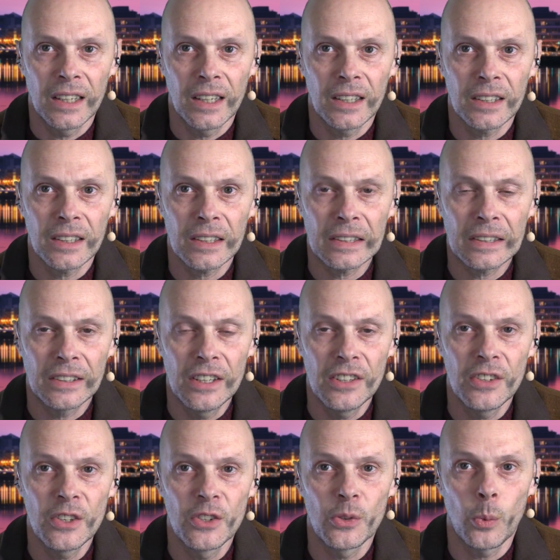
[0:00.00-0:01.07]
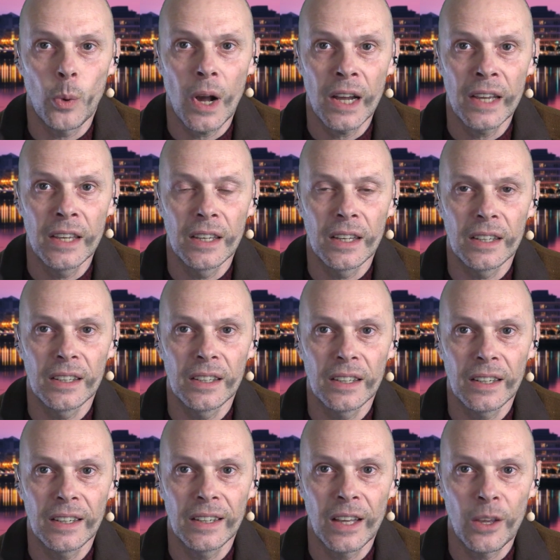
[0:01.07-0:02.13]
This is why
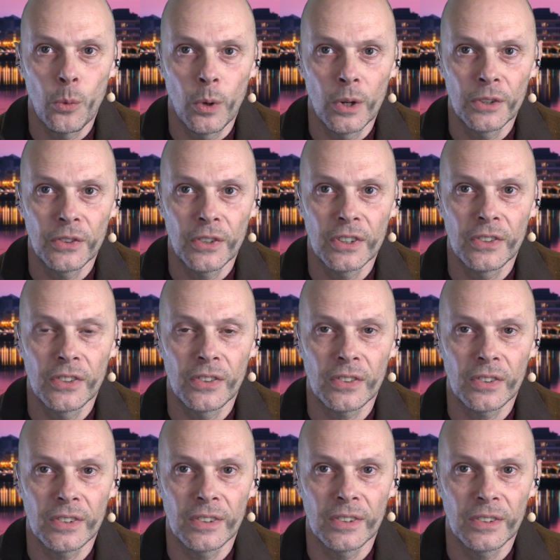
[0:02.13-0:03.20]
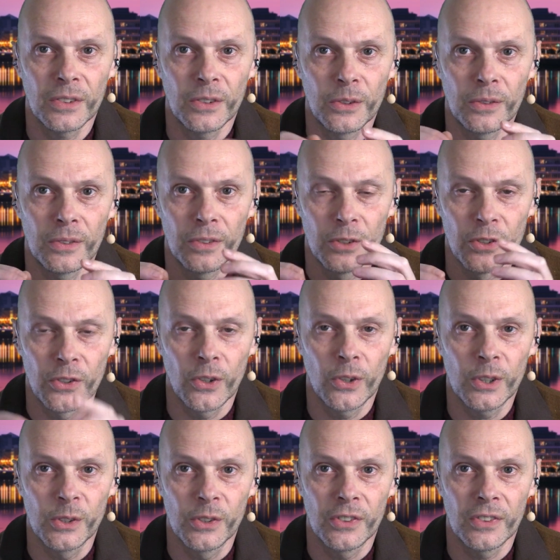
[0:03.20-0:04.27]
I wanted to
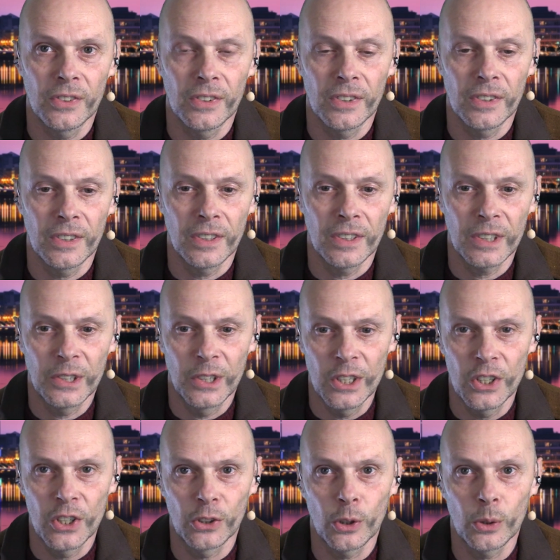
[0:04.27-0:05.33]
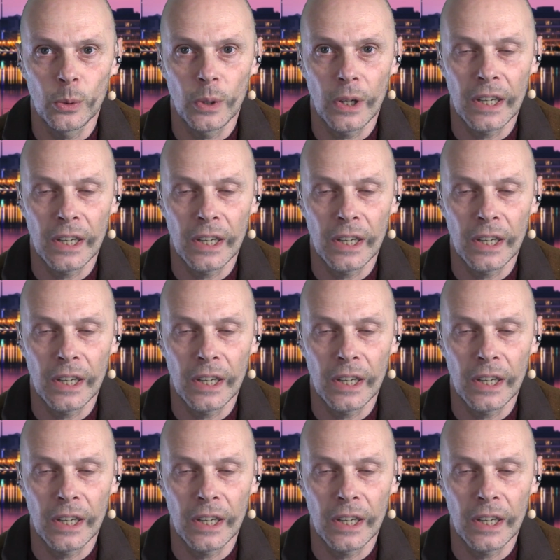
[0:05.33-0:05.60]
start this show.